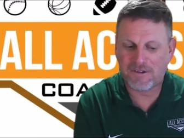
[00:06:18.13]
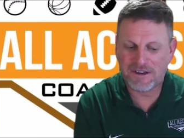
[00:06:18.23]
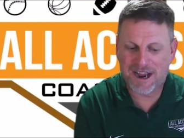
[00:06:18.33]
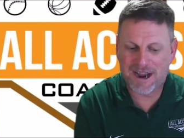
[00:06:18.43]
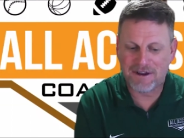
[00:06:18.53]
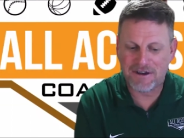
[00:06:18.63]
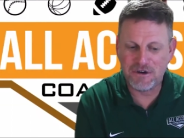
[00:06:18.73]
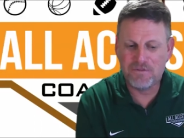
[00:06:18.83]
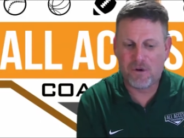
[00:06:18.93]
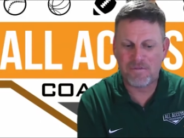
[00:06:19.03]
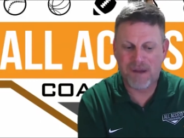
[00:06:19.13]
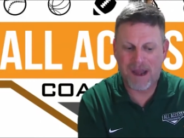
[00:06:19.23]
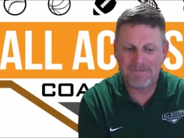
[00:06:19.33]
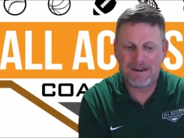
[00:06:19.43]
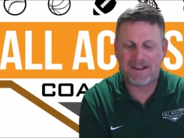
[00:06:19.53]
every time
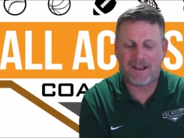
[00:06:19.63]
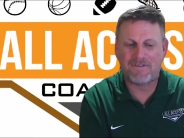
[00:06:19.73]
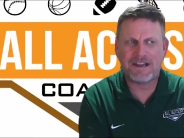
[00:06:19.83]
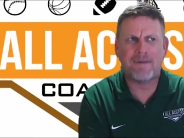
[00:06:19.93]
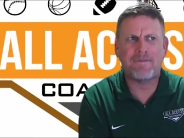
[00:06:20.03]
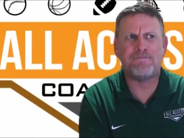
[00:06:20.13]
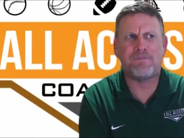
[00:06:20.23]
a